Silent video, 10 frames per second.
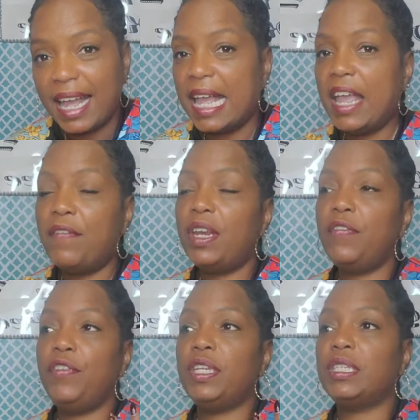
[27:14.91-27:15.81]
Even
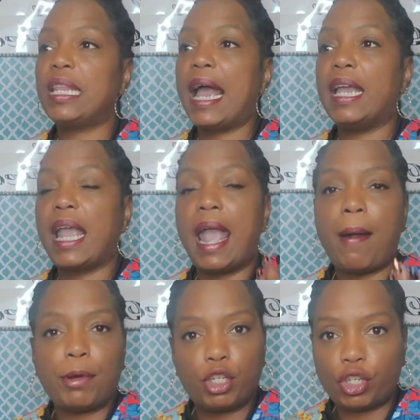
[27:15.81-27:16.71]
if it's like
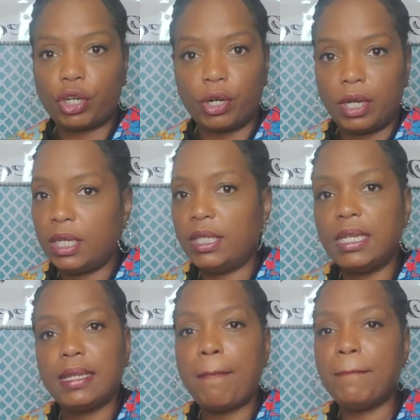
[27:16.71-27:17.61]
amateur, it
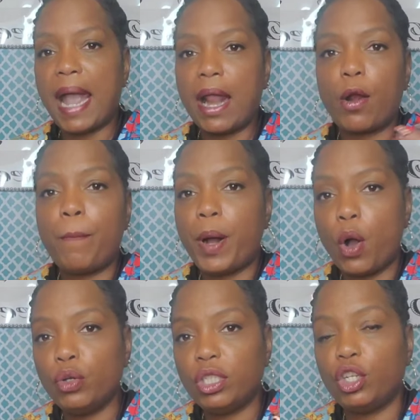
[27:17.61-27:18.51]
doesn't matter.
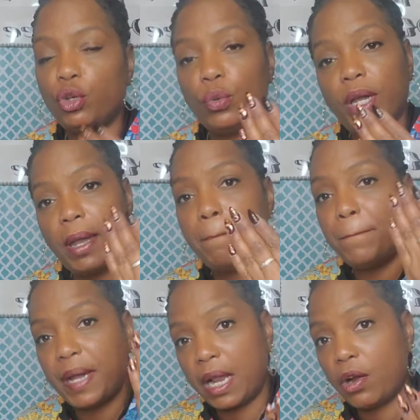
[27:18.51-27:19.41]
Post it. You will get
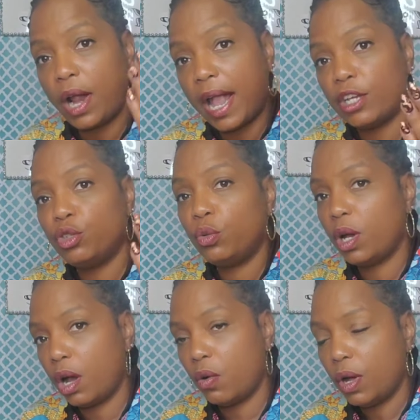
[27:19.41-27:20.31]
better as you
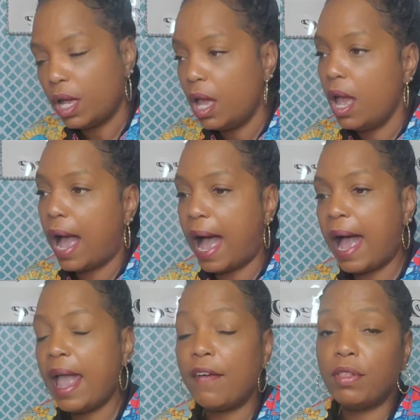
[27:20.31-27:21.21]
go. I
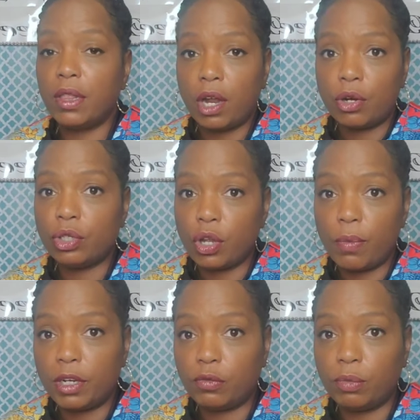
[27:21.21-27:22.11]
have learned so
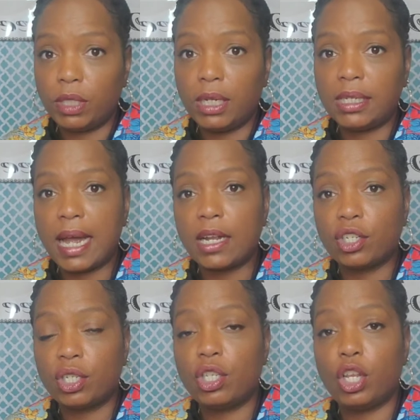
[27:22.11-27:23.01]
much from TikTok,
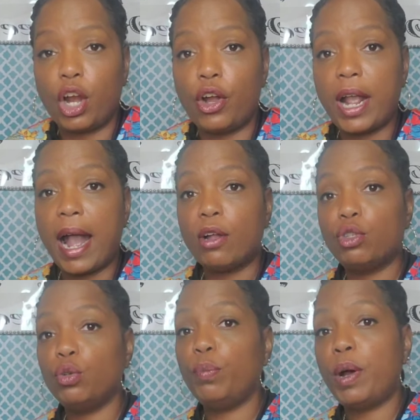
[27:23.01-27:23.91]
just learning how
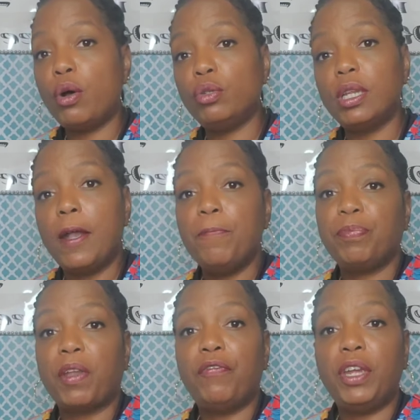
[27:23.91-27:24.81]
to post
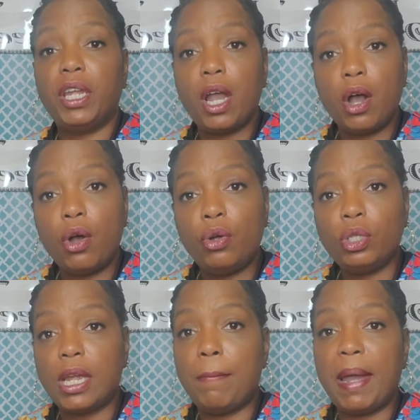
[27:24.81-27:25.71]

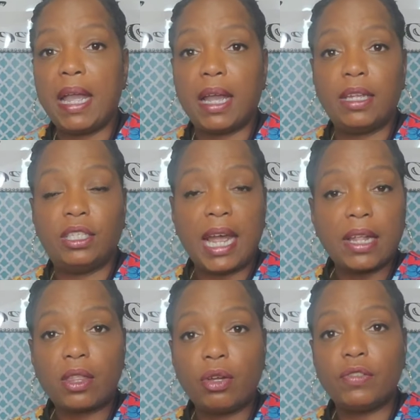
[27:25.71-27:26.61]
videos and take
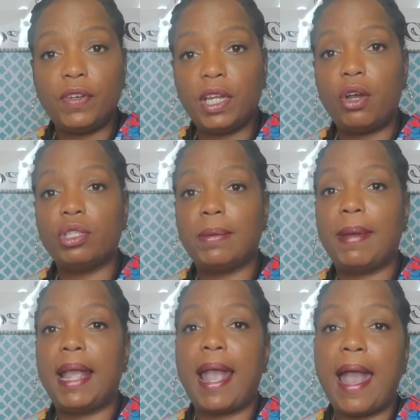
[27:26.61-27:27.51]
those videos and
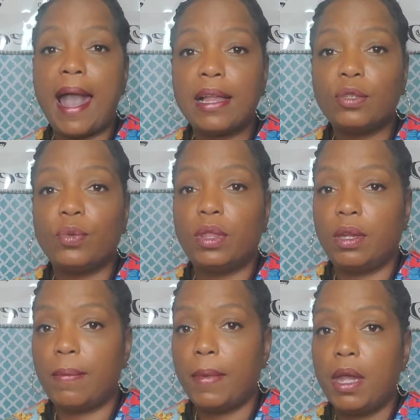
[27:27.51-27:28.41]
make ads with them
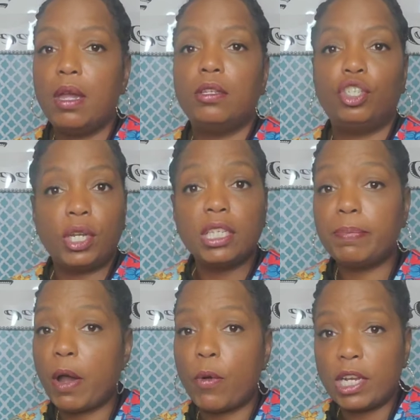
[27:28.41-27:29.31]
just
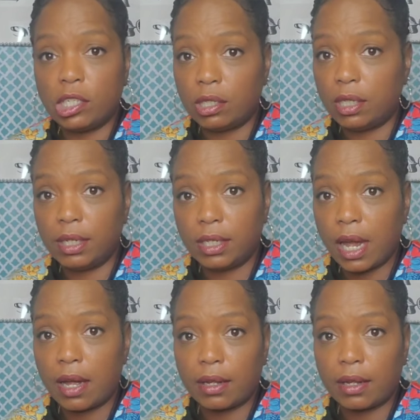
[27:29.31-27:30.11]
by watching TikTok.